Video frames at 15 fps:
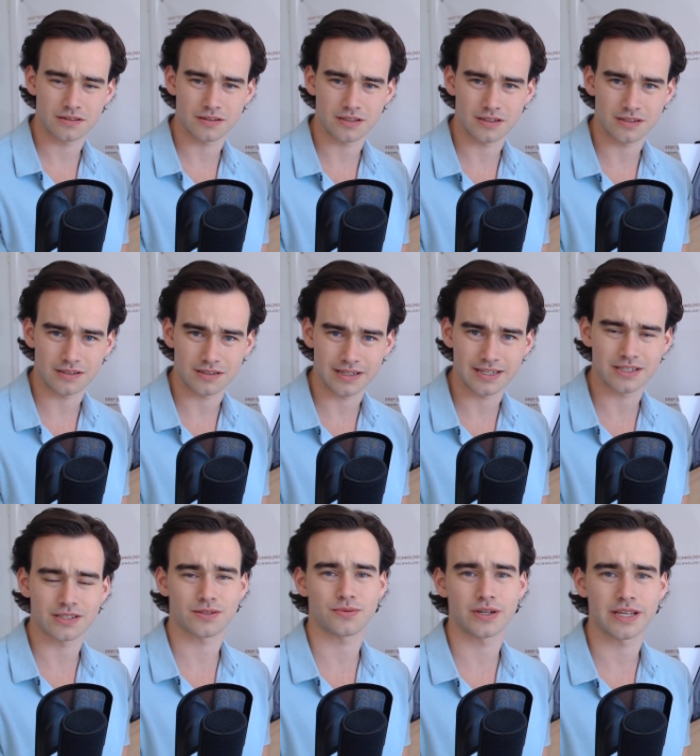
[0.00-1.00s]
the
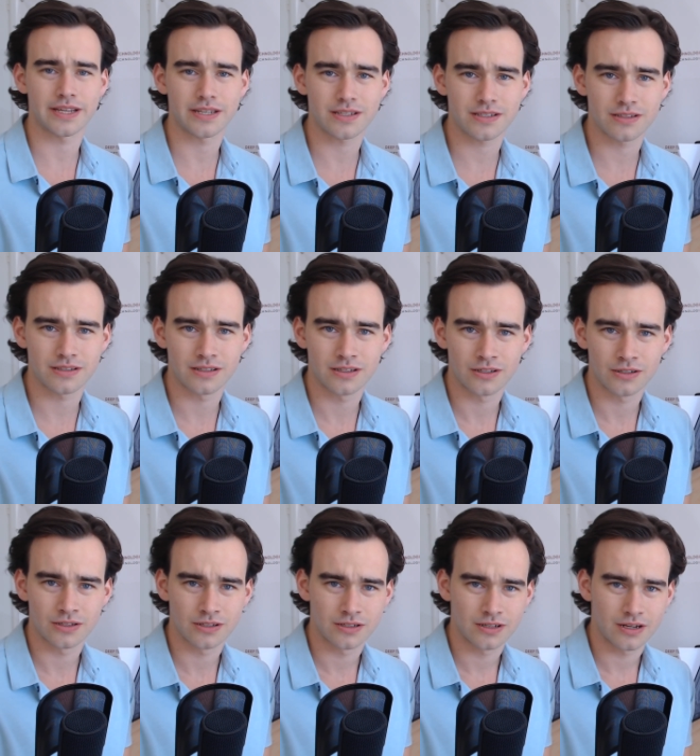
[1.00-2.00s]
latest release,
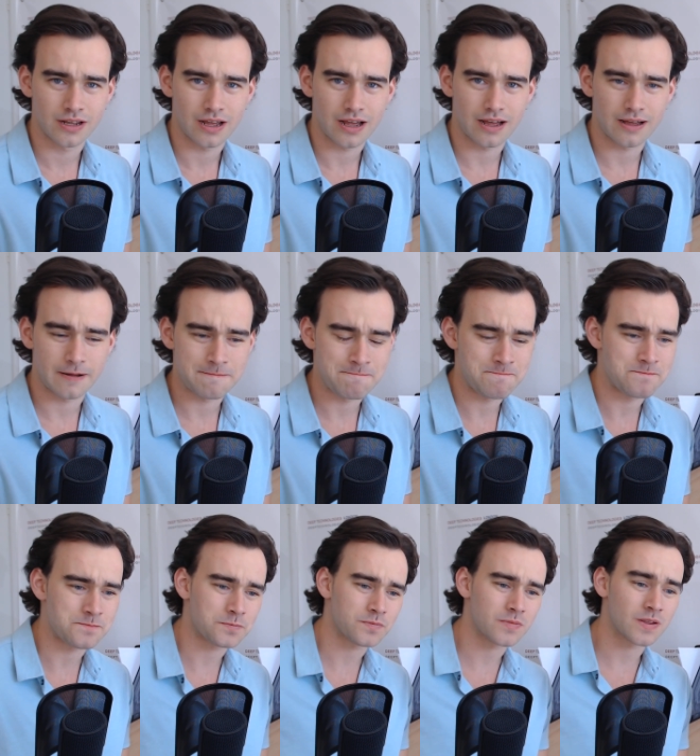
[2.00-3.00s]
and